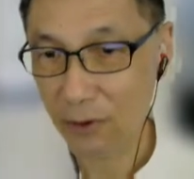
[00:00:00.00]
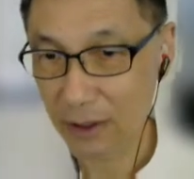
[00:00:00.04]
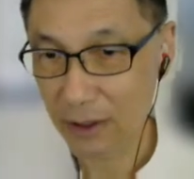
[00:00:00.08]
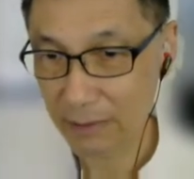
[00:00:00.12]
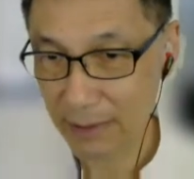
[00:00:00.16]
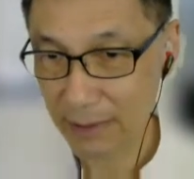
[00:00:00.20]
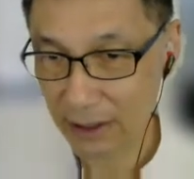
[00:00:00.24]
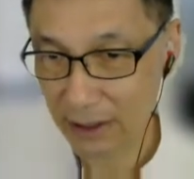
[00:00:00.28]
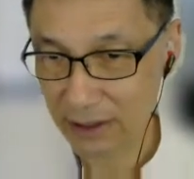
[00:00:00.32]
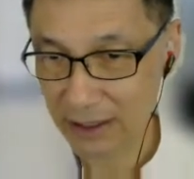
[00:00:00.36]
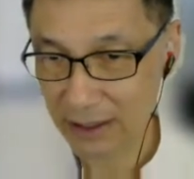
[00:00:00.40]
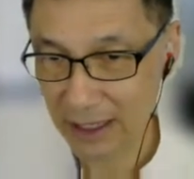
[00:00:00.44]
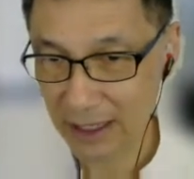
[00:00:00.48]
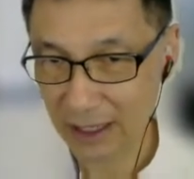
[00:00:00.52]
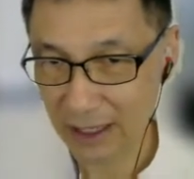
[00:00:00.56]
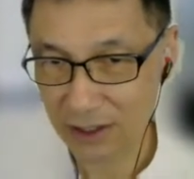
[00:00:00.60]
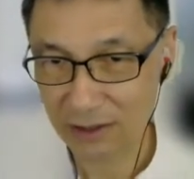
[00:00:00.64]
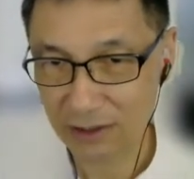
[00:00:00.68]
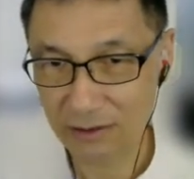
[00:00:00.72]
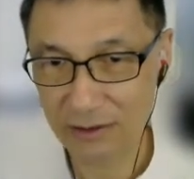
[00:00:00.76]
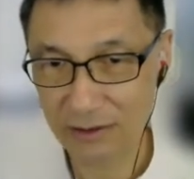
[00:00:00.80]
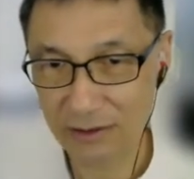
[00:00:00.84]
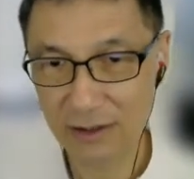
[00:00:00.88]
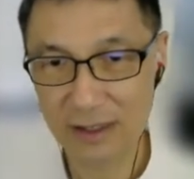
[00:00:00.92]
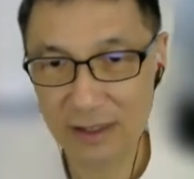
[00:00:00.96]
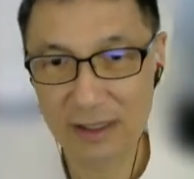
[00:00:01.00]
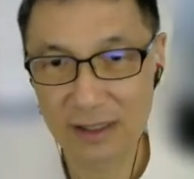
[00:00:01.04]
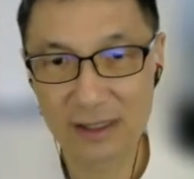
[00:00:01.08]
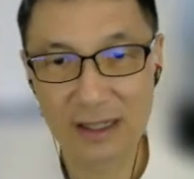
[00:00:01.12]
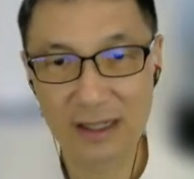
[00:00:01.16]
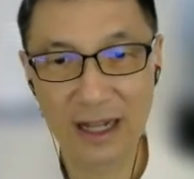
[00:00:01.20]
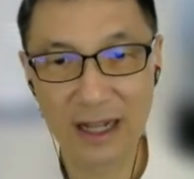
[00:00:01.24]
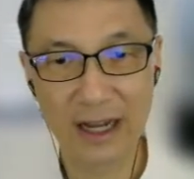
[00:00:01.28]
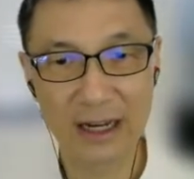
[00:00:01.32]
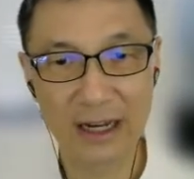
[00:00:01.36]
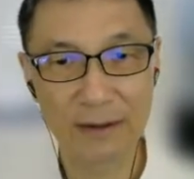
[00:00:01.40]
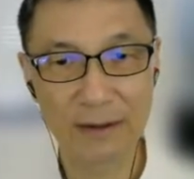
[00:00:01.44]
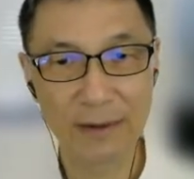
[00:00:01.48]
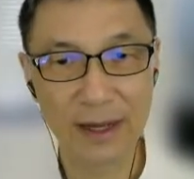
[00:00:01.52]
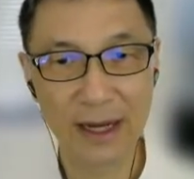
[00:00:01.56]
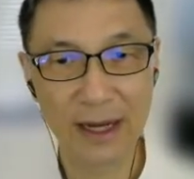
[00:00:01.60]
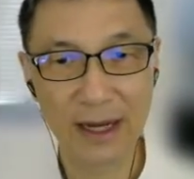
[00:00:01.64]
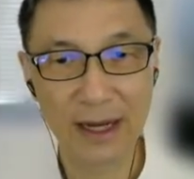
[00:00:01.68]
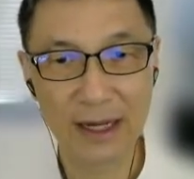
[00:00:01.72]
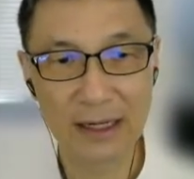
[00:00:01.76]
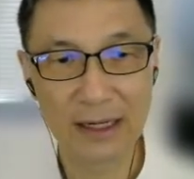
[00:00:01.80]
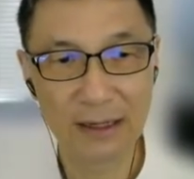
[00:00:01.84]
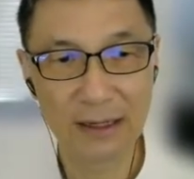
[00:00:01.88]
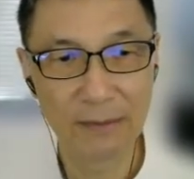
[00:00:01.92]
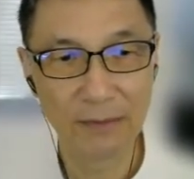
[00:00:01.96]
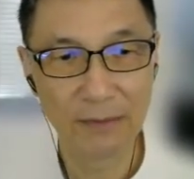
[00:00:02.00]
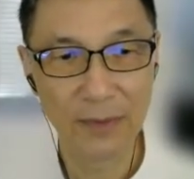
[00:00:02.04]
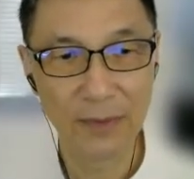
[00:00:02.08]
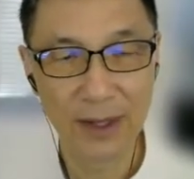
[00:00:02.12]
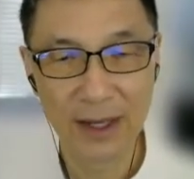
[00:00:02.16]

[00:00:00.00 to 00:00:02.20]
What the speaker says: multinationals slightly behind,